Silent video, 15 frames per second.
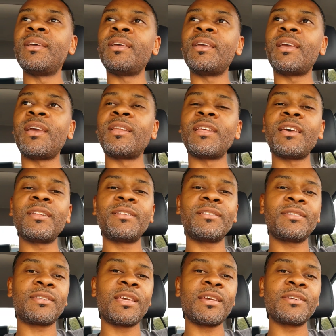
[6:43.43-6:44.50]
And that
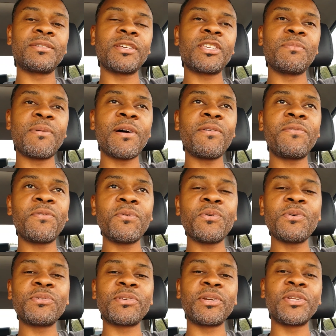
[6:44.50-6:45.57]
thing is just about
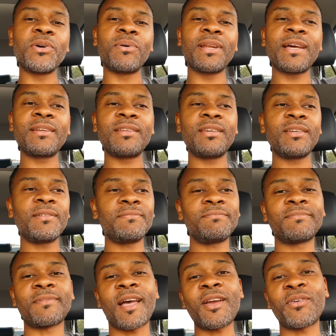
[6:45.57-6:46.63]
full. So you know what I did?
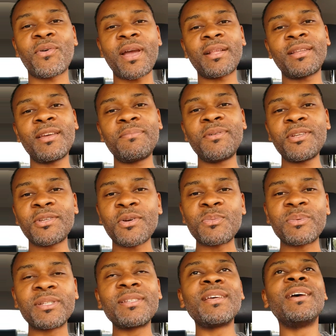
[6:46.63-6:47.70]
I cracked that bitch
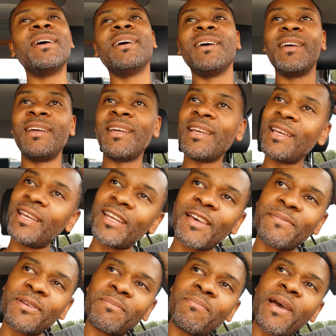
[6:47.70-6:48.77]
open, and
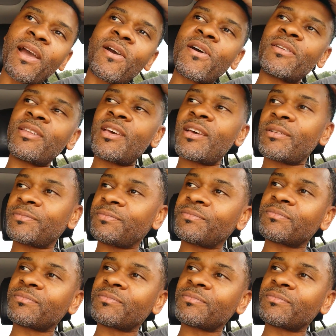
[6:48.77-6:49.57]
I've been back on that.